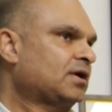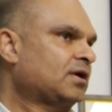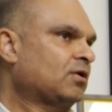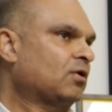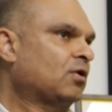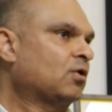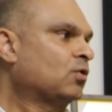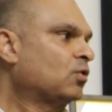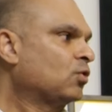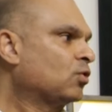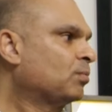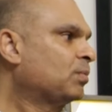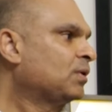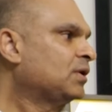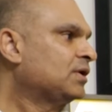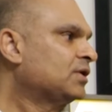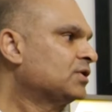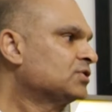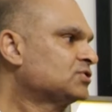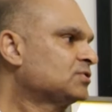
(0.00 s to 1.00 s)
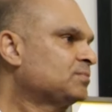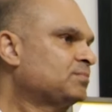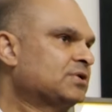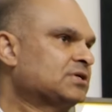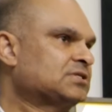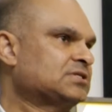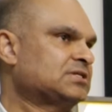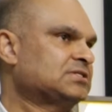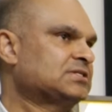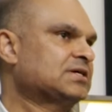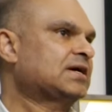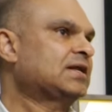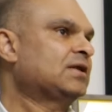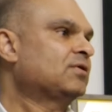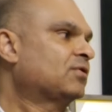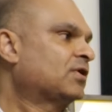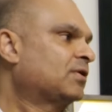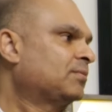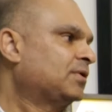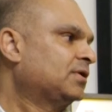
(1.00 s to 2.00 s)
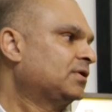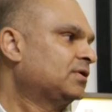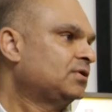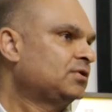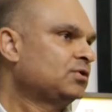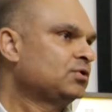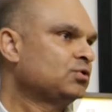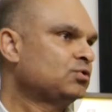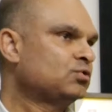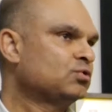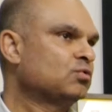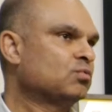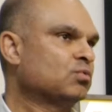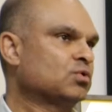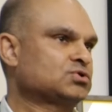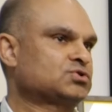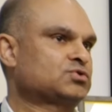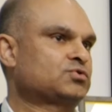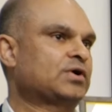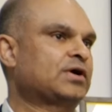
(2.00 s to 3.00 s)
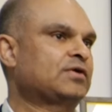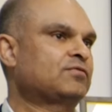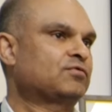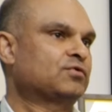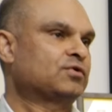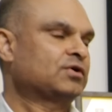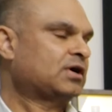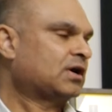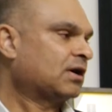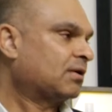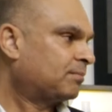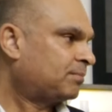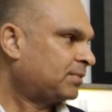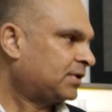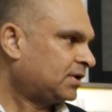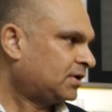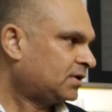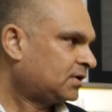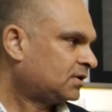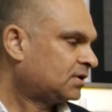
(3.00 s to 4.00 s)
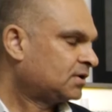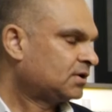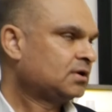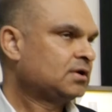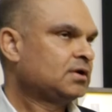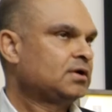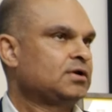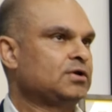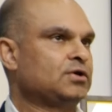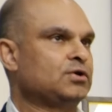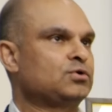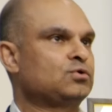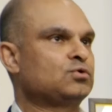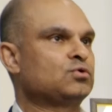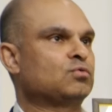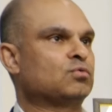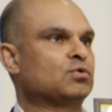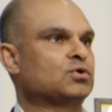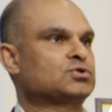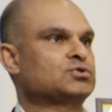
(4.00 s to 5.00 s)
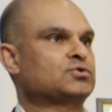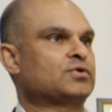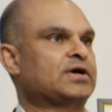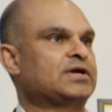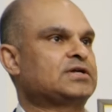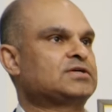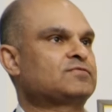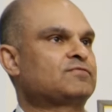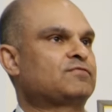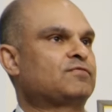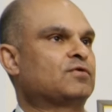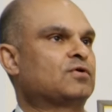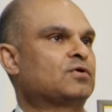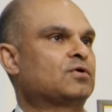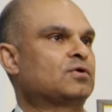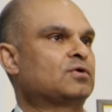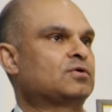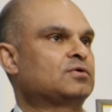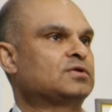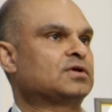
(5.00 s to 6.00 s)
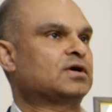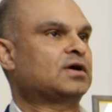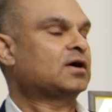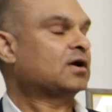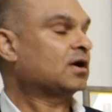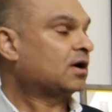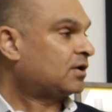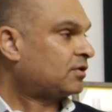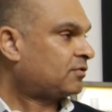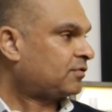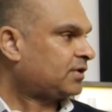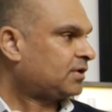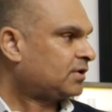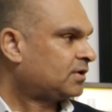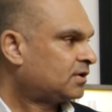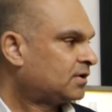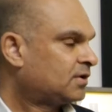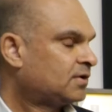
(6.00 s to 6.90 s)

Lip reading: or global leadership, that's exactly what I mean. You do what's right for the company. You do what's right for the country